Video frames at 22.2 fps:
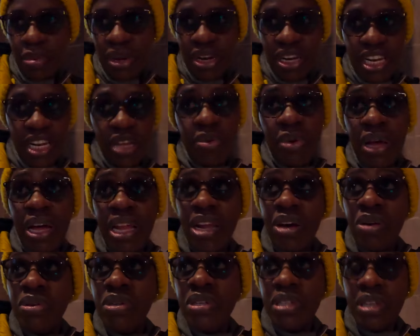apparently we're
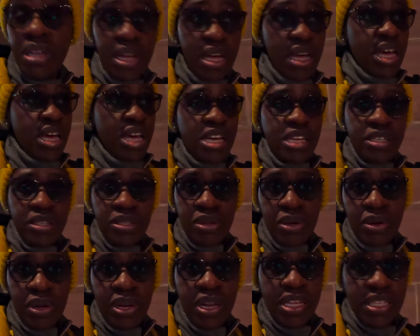allowed.
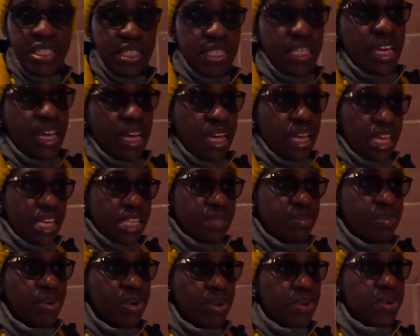So let's uh,
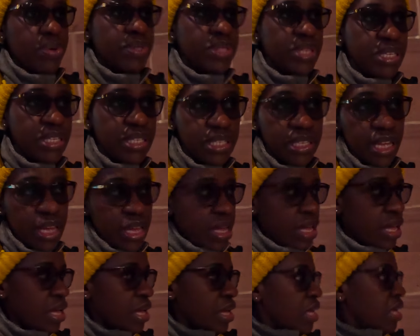explore this
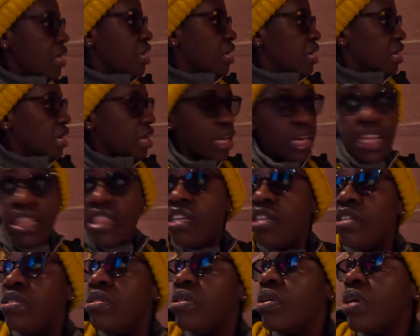
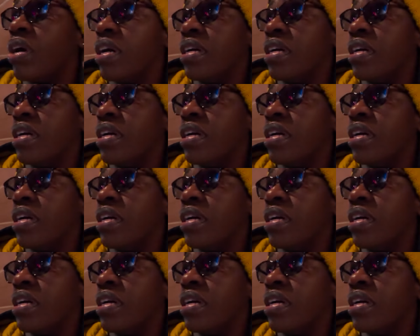cathedral